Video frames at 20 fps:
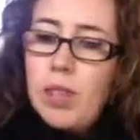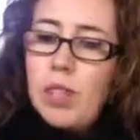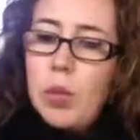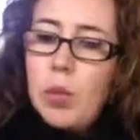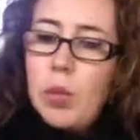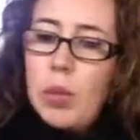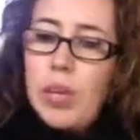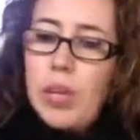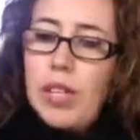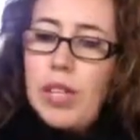
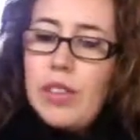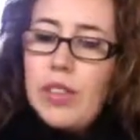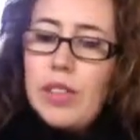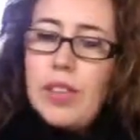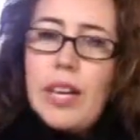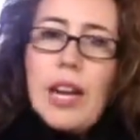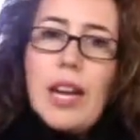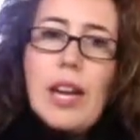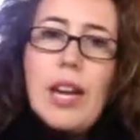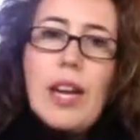with
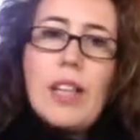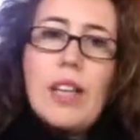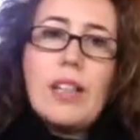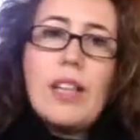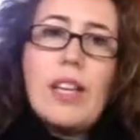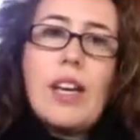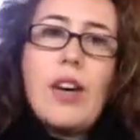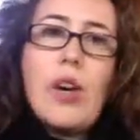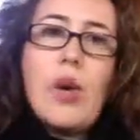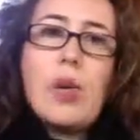
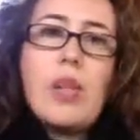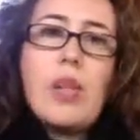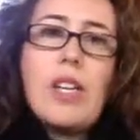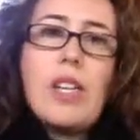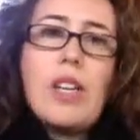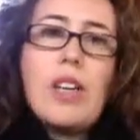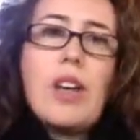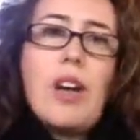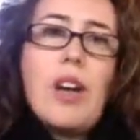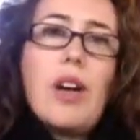the
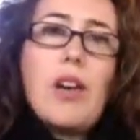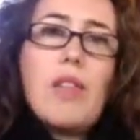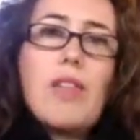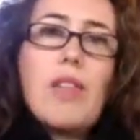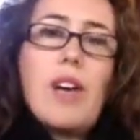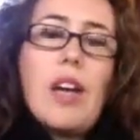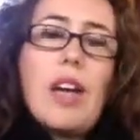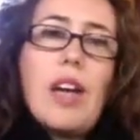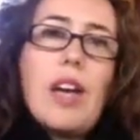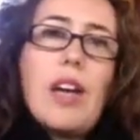owner of
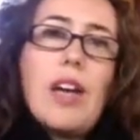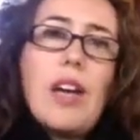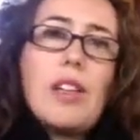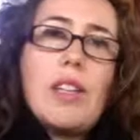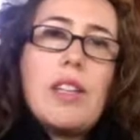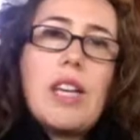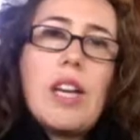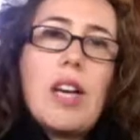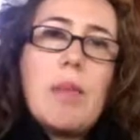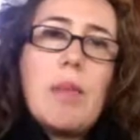
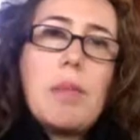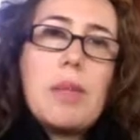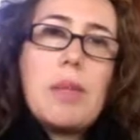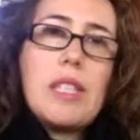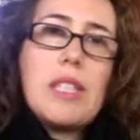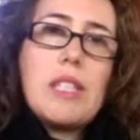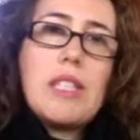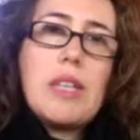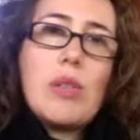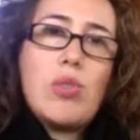the
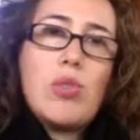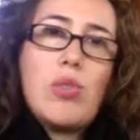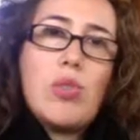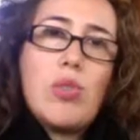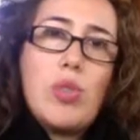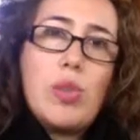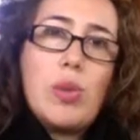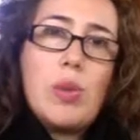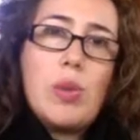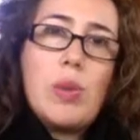company Sounds
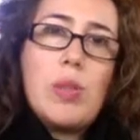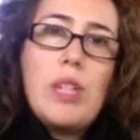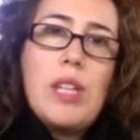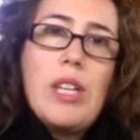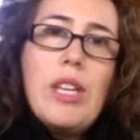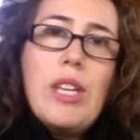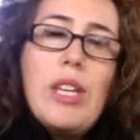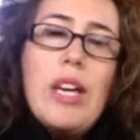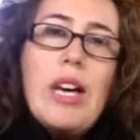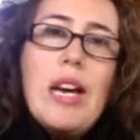True
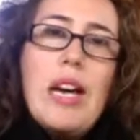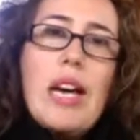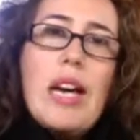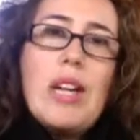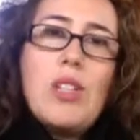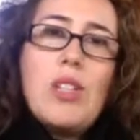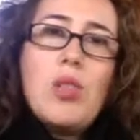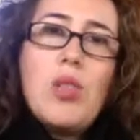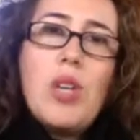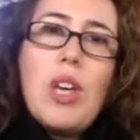
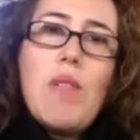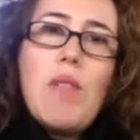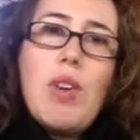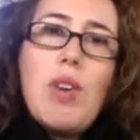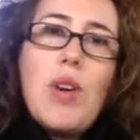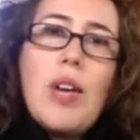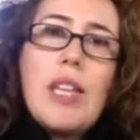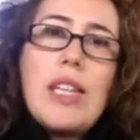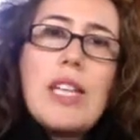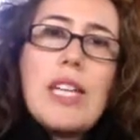to give
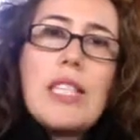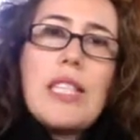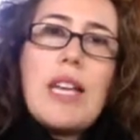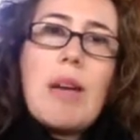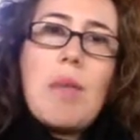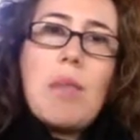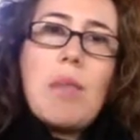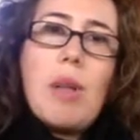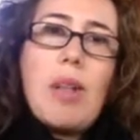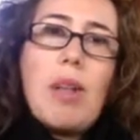you an
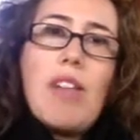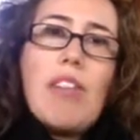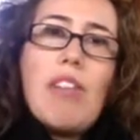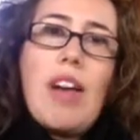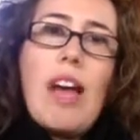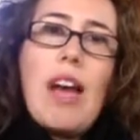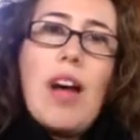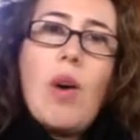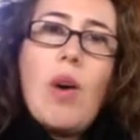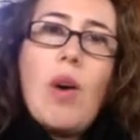example of
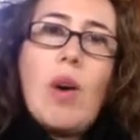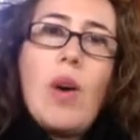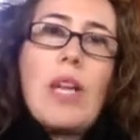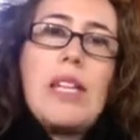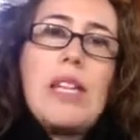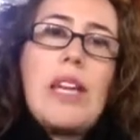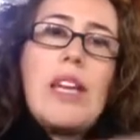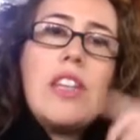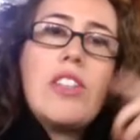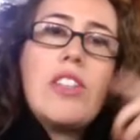how
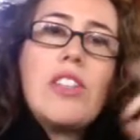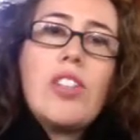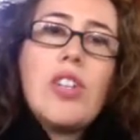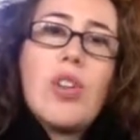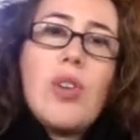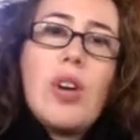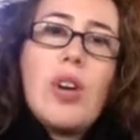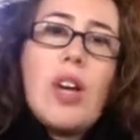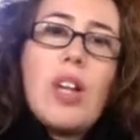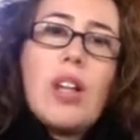an
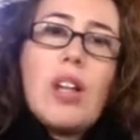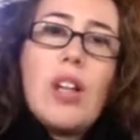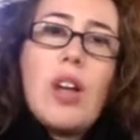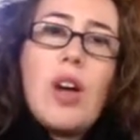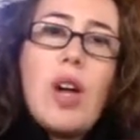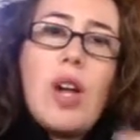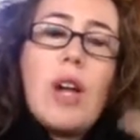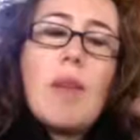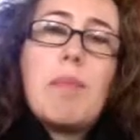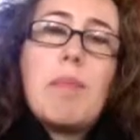integral
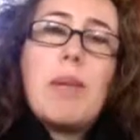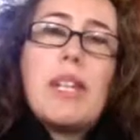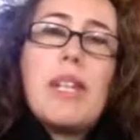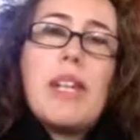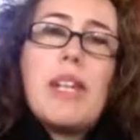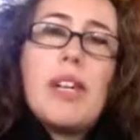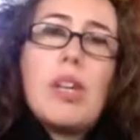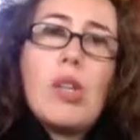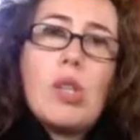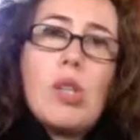
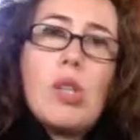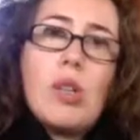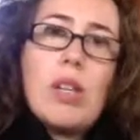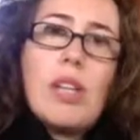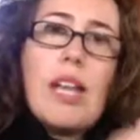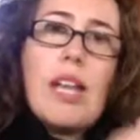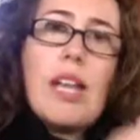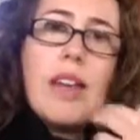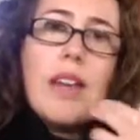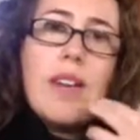company could
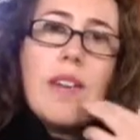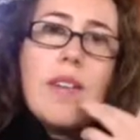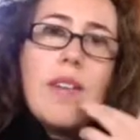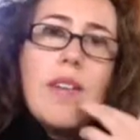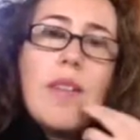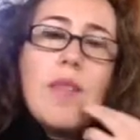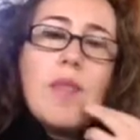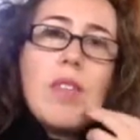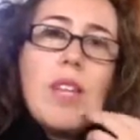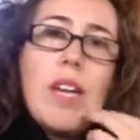look like,
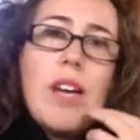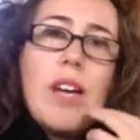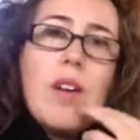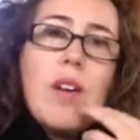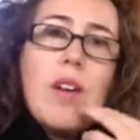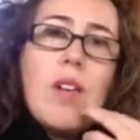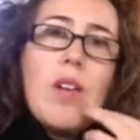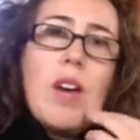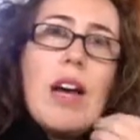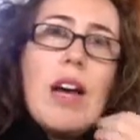
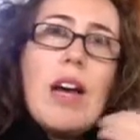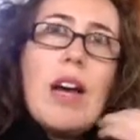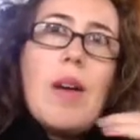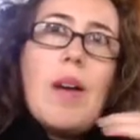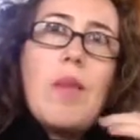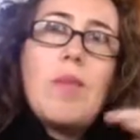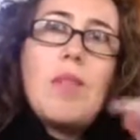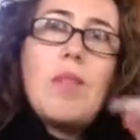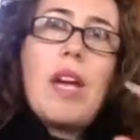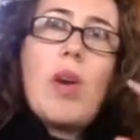how
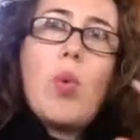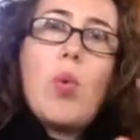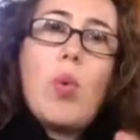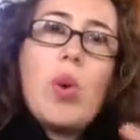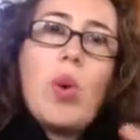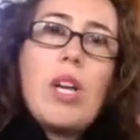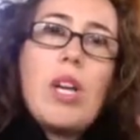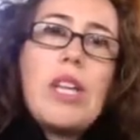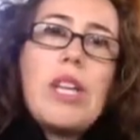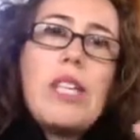
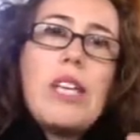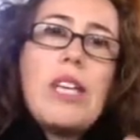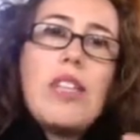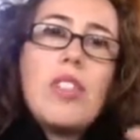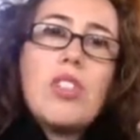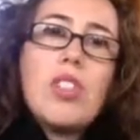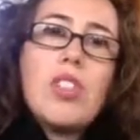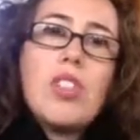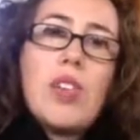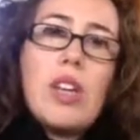working
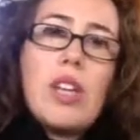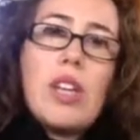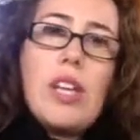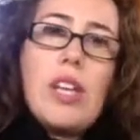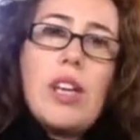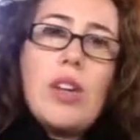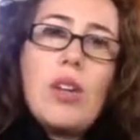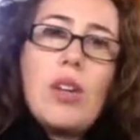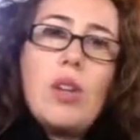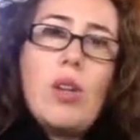
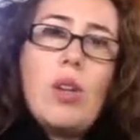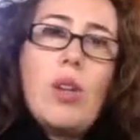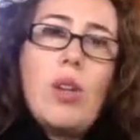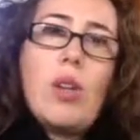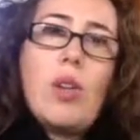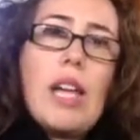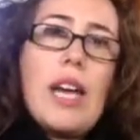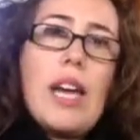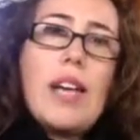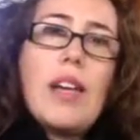integrally could
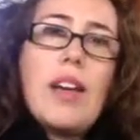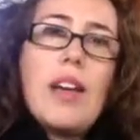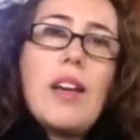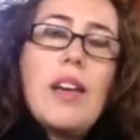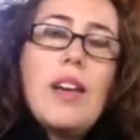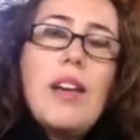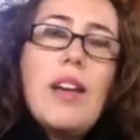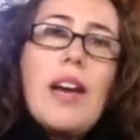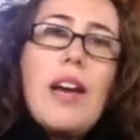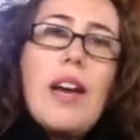look like
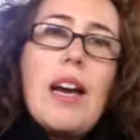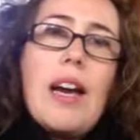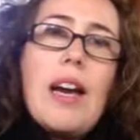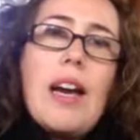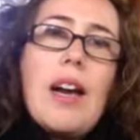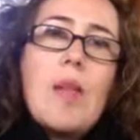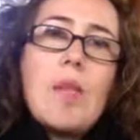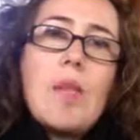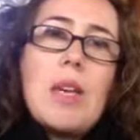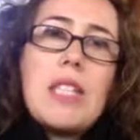
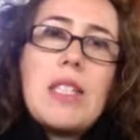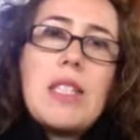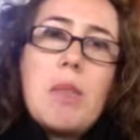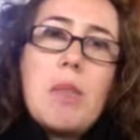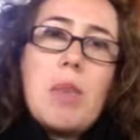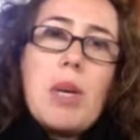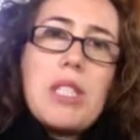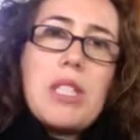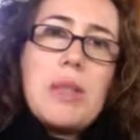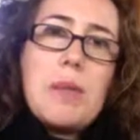as a
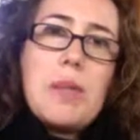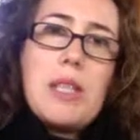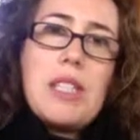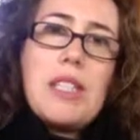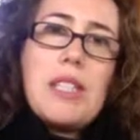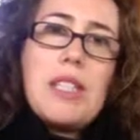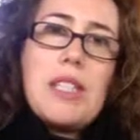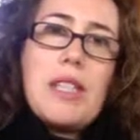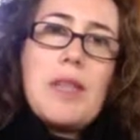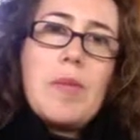
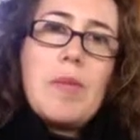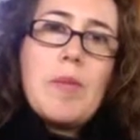possibility.